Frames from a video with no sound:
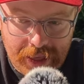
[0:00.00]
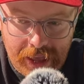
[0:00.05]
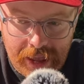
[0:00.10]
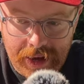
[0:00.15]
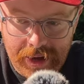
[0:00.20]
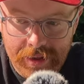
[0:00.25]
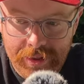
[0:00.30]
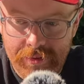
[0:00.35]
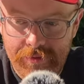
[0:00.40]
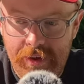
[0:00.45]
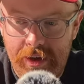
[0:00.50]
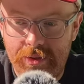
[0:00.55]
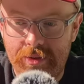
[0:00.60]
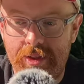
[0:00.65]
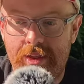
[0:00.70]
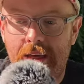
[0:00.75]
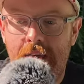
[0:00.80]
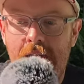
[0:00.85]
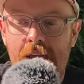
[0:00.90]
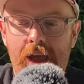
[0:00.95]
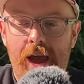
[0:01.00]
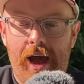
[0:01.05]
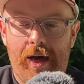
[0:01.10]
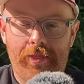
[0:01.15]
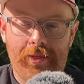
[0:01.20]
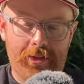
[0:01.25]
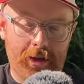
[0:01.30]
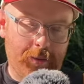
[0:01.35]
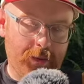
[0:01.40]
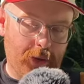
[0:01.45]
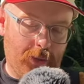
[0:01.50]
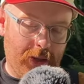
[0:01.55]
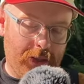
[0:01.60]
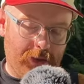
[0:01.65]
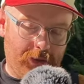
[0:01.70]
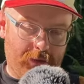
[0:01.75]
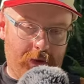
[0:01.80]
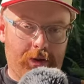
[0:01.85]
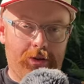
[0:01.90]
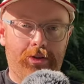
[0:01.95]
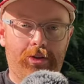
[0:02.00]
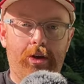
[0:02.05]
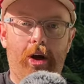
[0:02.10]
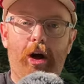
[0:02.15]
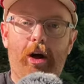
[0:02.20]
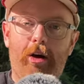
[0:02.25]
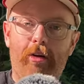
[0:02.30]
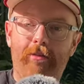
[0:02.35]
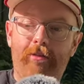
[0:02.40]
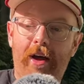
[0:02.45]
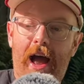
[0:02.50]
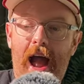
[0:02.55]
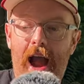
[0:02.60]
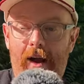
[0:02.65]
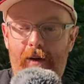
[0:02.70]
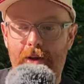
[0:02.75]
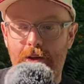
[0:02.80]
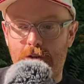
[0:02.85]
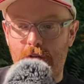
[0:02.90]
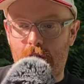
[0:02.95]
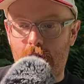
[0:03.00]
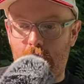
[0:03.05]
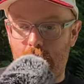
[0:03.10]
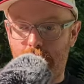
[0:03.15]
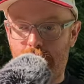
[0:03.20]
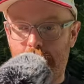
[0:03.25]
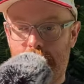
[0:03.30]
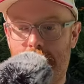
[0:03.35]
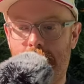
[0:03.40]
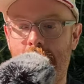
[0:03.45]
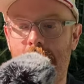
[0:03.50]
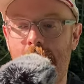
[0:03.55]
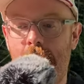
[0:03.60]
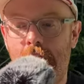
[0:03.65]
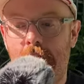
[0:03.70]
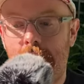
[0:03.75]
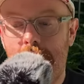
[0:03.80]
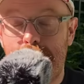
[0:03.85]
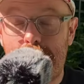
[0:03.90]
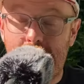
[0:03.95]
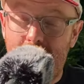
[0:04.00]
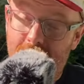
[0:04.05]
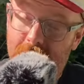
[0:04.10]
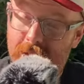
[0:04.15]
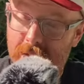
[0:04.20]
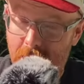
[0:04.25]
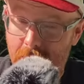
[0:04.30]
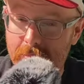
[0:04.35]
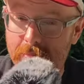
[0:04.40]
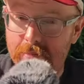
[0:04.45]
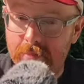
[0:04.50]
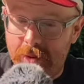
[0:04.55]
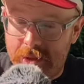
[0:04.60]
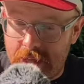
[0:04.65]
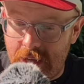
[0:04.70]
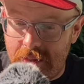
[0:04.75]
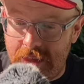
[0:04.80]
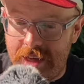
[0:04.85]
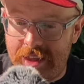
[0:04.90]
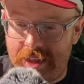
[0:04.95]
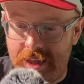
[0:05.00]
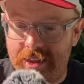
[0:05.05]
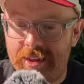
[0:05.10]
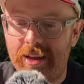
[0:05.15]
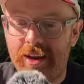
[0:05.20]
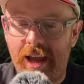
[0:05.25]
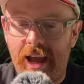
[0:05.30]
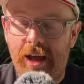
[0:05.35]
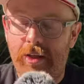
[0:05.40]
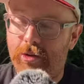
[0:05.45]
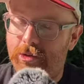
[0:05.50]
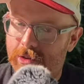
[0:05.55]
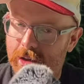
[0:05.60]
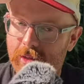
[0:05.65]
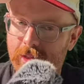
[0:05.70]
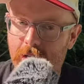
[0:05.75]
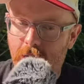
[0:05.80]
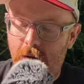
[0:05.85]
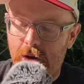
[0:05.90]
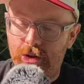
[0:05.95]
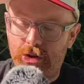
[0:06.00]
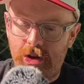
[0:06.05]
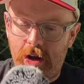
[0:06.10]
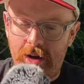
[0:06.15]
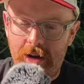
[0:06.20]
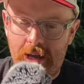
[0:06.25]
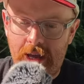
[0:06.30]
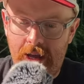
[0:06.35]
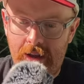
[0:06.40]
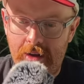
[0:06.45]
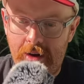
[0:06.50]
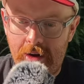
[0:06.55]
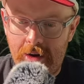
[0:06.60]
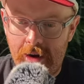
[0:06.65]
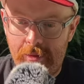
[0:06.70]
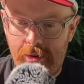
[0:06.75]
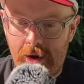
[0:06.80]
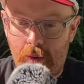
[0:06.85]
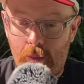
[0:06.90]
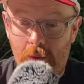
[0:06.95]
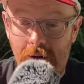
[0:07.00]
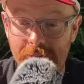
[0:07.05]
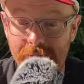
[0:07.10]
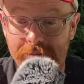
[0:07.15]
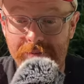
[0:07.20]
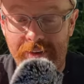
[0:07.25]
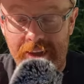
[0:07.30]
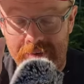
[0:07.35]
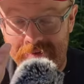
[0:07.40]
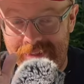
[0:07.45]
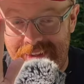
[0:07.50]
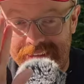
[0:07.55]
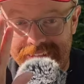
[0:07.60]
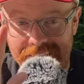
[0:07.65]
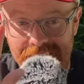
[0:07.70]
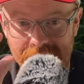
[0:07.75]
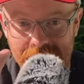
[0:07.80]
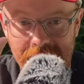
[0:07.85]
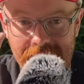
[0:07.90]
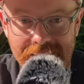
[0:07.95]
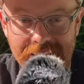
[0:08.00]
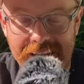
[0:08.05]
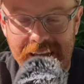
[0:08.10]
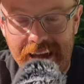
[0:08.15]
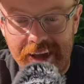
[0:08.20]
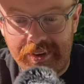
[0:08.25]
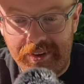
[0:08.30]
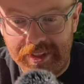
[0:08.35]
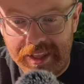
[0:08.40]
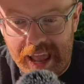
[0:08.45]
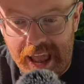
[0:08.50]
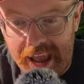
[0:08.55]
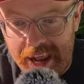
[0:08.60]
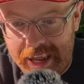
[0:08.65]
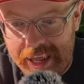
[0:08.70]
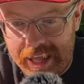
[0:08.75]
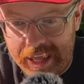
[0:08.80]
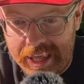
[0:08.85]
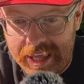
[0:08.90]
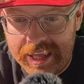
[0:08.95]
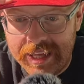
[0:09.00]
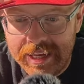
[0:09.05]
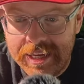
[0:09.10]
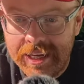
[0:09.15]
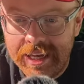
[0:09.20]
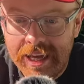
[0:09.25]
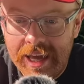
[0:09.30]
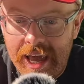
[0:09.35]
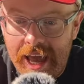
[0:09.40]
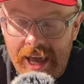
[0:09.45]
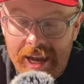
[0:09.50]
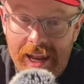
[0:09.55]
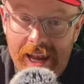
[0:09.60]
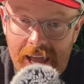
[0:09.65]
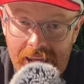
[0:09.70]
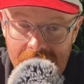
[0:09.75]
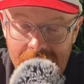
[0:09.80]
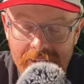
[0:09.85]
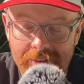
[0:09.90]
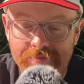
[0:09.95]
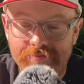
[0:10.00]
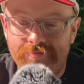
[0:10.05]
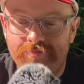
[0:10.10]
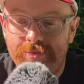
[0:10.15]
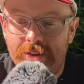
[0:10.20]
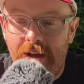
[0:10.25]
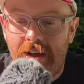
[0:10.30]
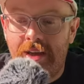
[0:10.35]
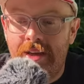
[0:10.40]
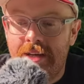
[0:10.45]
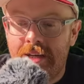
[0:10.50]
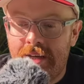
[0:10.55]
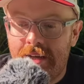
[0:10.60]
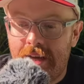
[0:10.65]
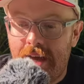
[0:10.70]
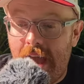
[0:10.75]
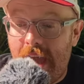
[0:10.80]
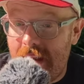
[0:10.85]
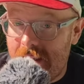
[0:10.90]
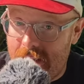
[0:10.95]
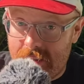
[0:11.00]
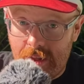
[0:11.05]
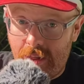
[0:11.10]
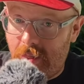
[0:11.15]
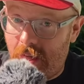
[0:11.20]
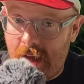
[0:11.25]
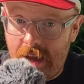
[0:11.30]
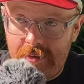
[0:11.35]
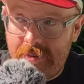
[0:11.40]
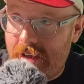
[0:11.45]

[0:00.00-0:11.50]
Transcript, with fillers: English invasions, and the subsequent destruction of Irish culture. But some still exist today. There's still the odd Seanchaí knocking about. One famous example is a guy called Eddie Eddie Lenihan. Now, Eddie's still alive.